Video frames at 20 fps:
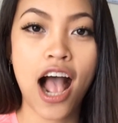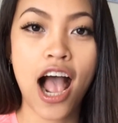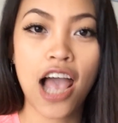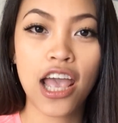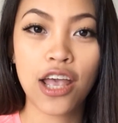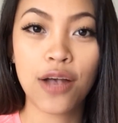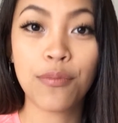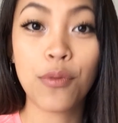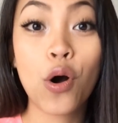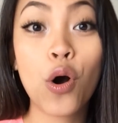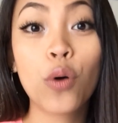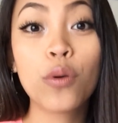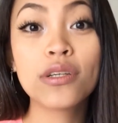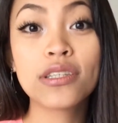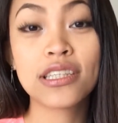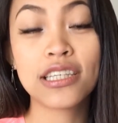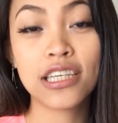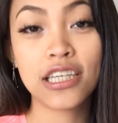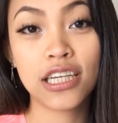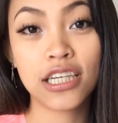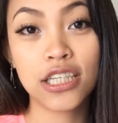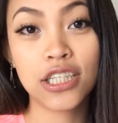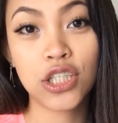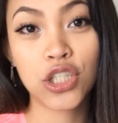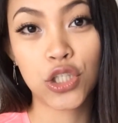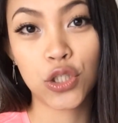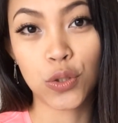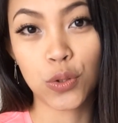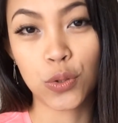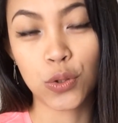I am always here
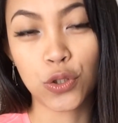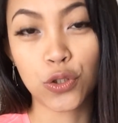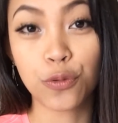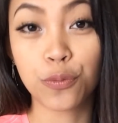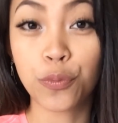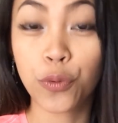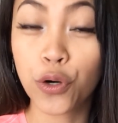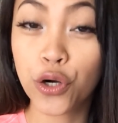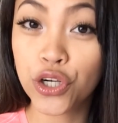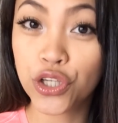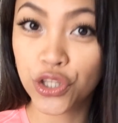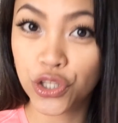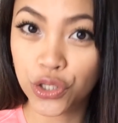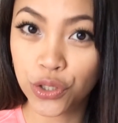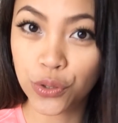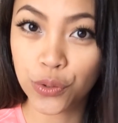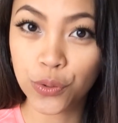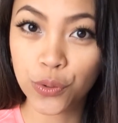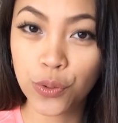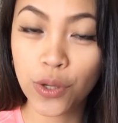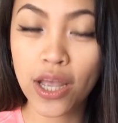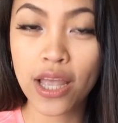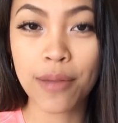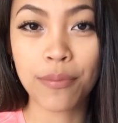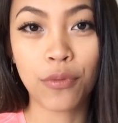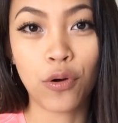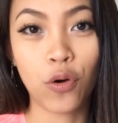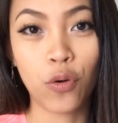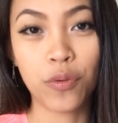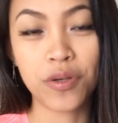to support you. I
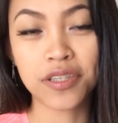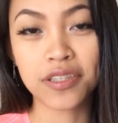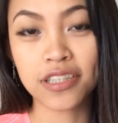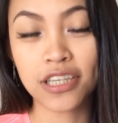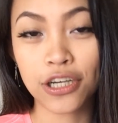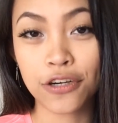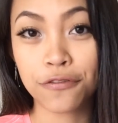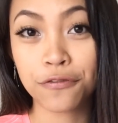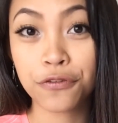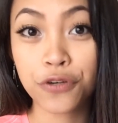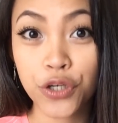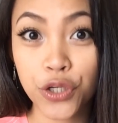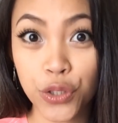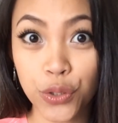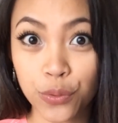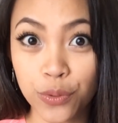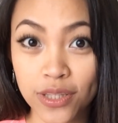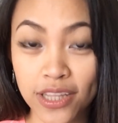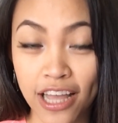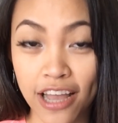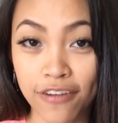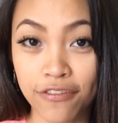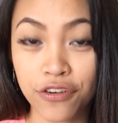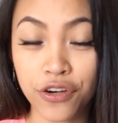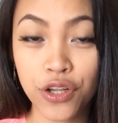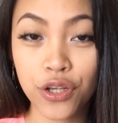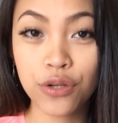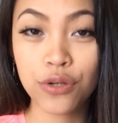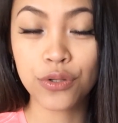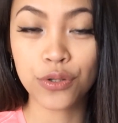am always here for you,
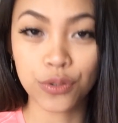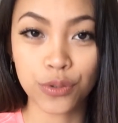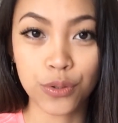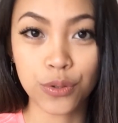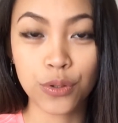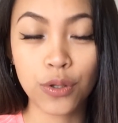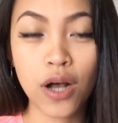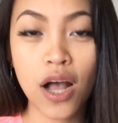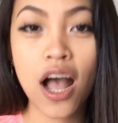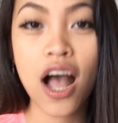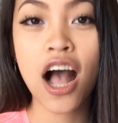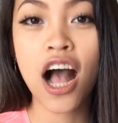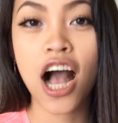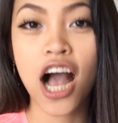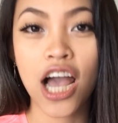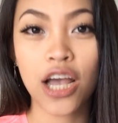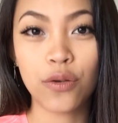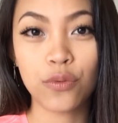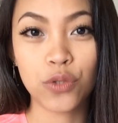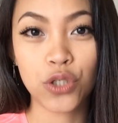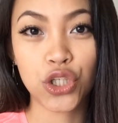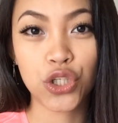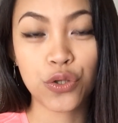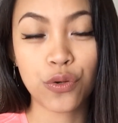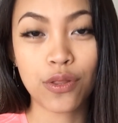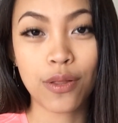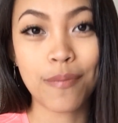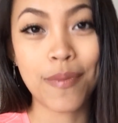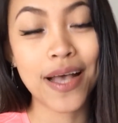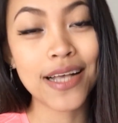whatever you do. I wish
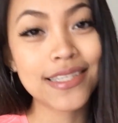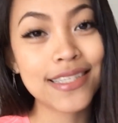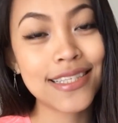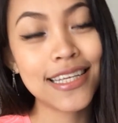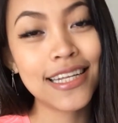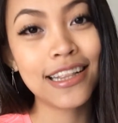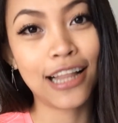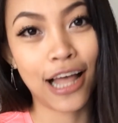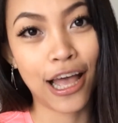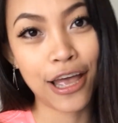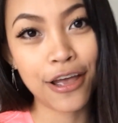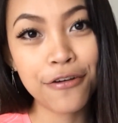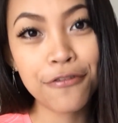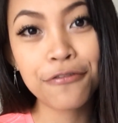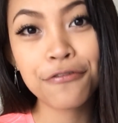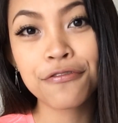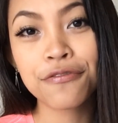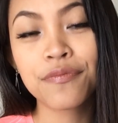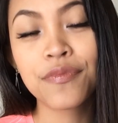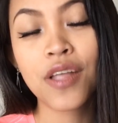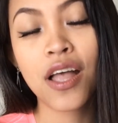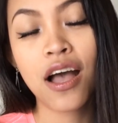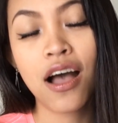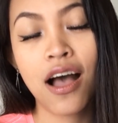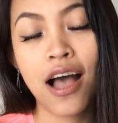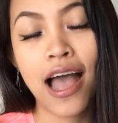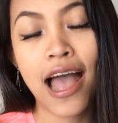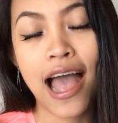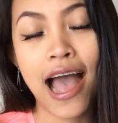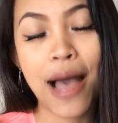you the best in life.
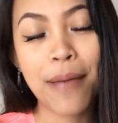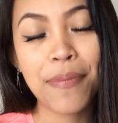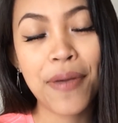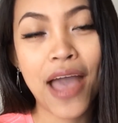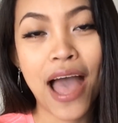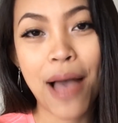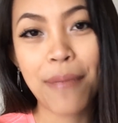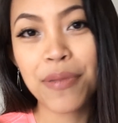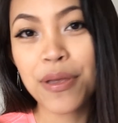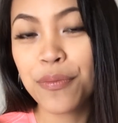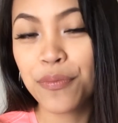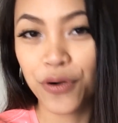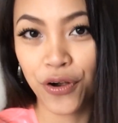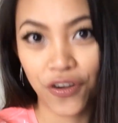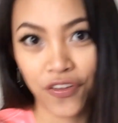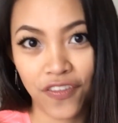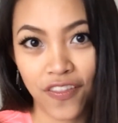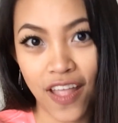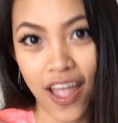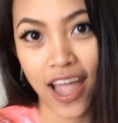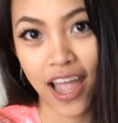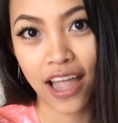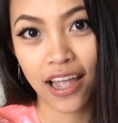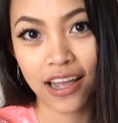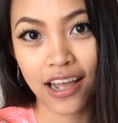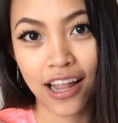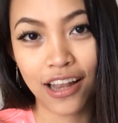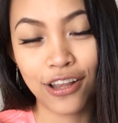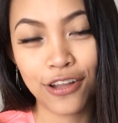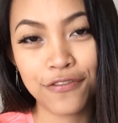Happy, happy birthday.
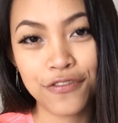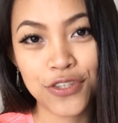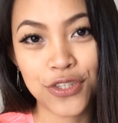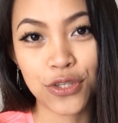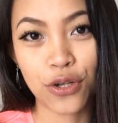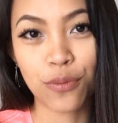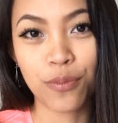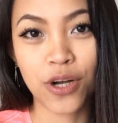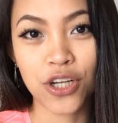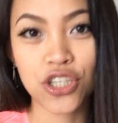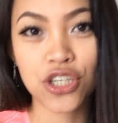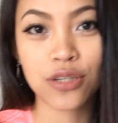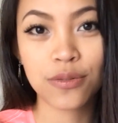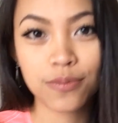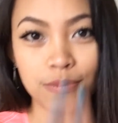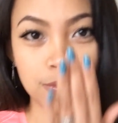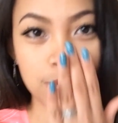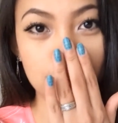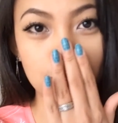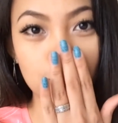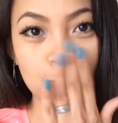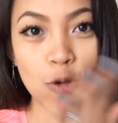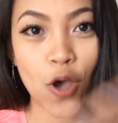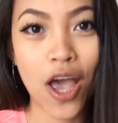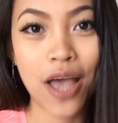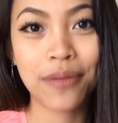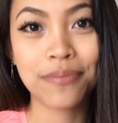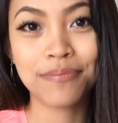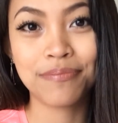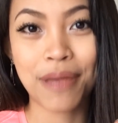I love you so much.
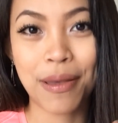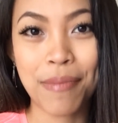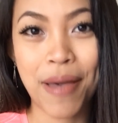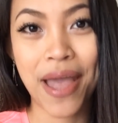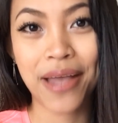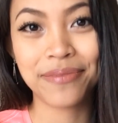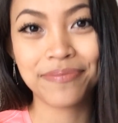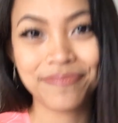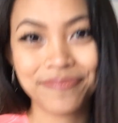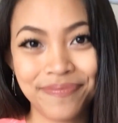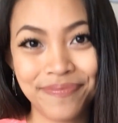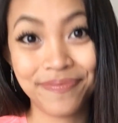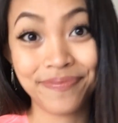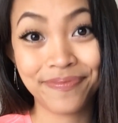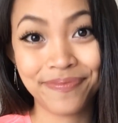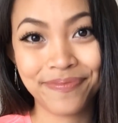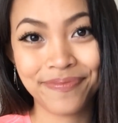Mwah. Bye-bye.